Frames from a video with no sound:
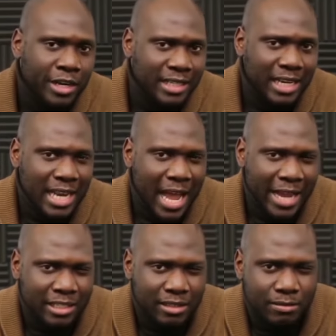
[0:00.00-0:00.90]
is a
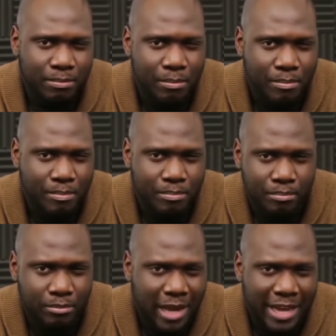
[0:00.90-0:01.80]

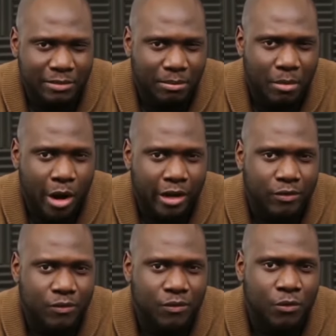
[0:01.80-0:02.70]
nice mark
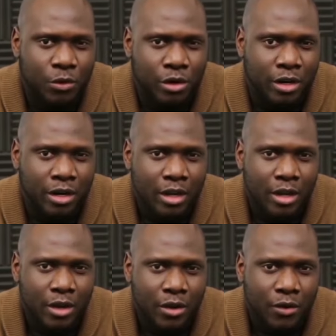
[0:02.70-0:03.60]
for
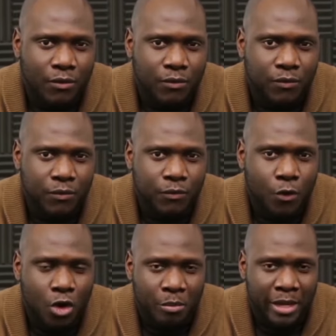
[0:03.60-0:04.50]

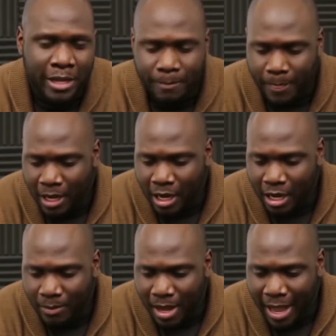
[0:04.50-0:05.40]
me.
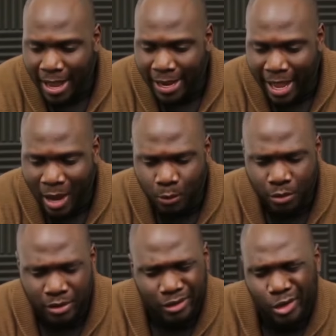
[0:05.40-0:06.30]
I
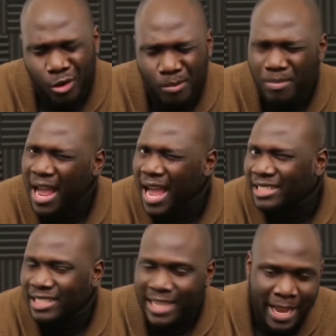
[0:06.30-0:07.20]
wouldn't go
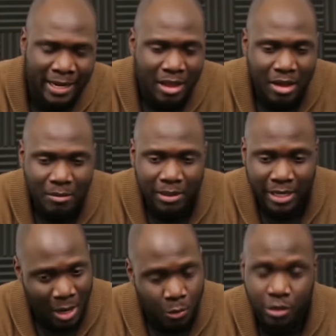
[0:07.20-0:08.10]
past that, but
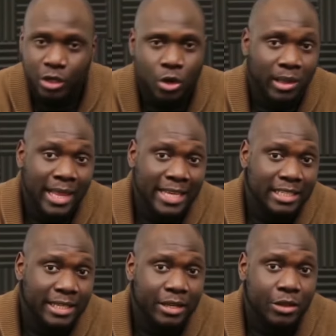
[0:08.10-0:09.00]
then I wouldn't go
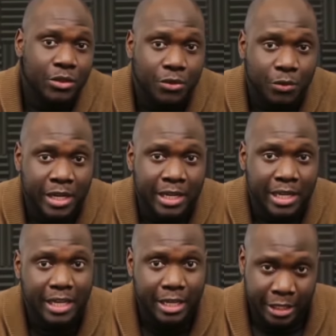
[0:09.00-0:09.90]
less than 3
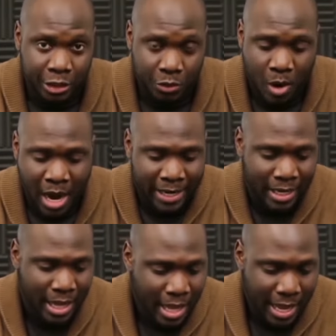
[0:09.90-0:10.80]
inch wide.
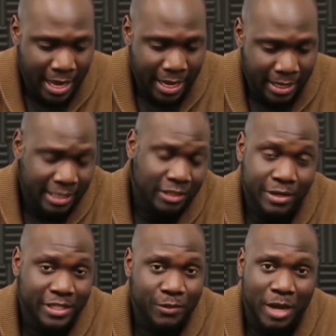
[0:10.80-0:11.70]
And that's the
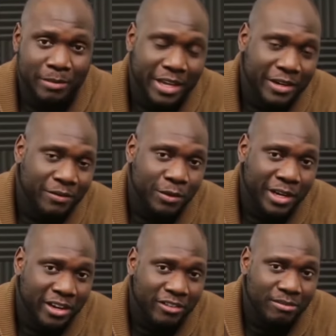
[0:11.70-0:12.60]
reason why I'm getting
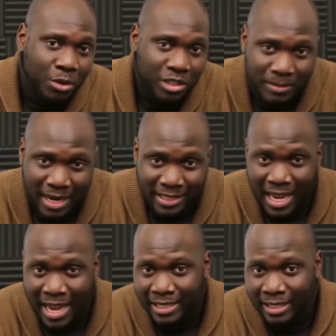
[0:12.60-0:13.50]
rid of most of my
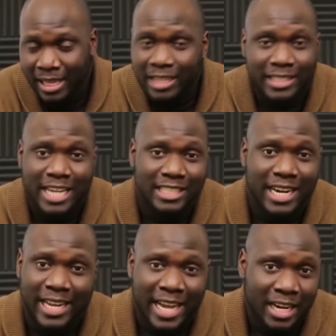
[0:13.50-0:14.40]
ties. A lot of ties that
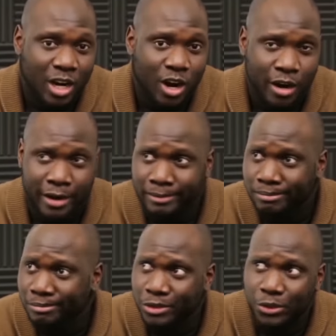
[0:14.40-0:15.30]
I got are
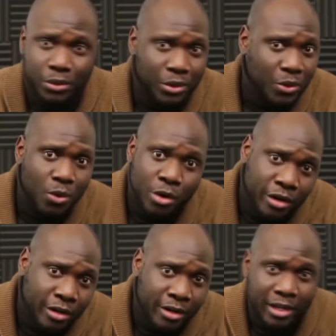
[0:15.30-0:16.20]

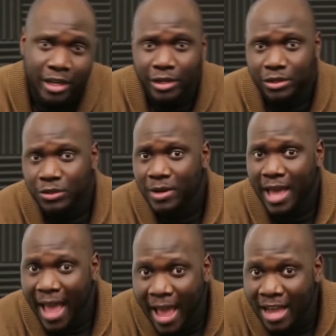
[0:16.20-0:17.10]
2¼
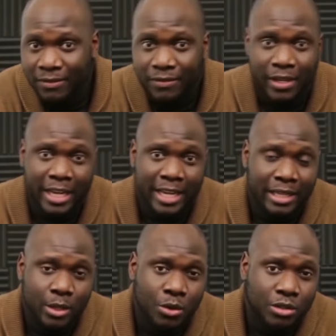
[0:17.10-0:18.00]
2½,
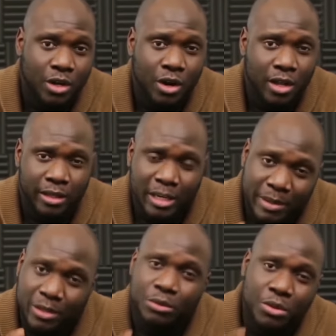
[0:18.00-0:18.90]
and those are a little
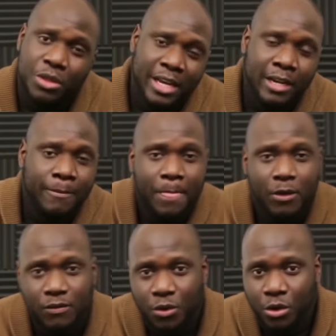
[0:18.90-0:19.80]
bit too thin
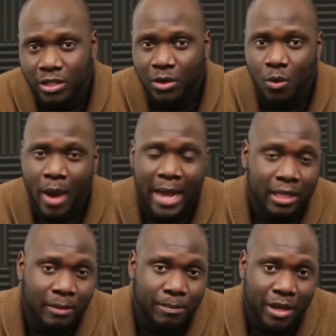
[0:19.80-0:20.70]
for the
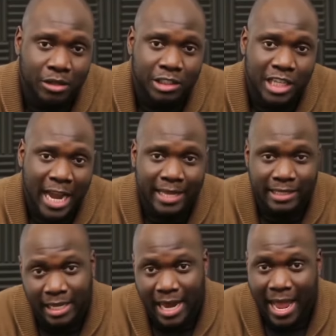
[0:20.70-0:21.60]
wider lapel
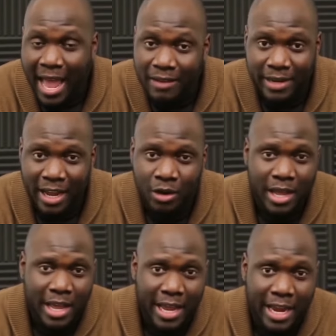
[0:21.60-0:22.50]
jackets that I have now.
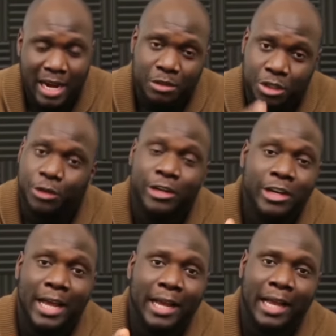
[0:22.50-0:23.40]
And I'm gonna show
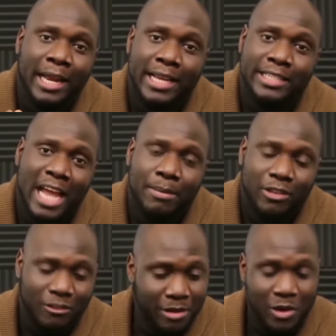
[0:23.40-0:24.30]
you an
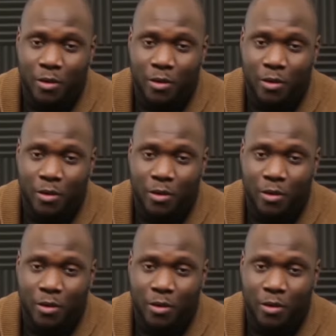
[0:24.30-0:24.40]
example of me